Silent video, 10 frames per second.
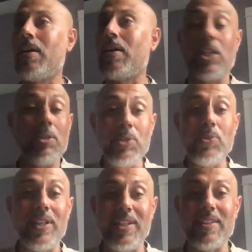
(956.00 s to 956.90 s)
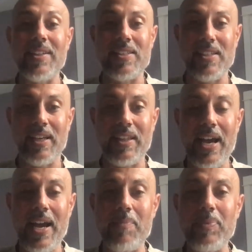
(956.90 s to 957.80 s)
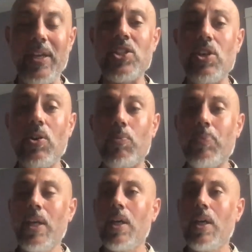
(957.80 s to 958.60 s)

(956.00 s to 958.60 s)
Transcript: community and things like that. And so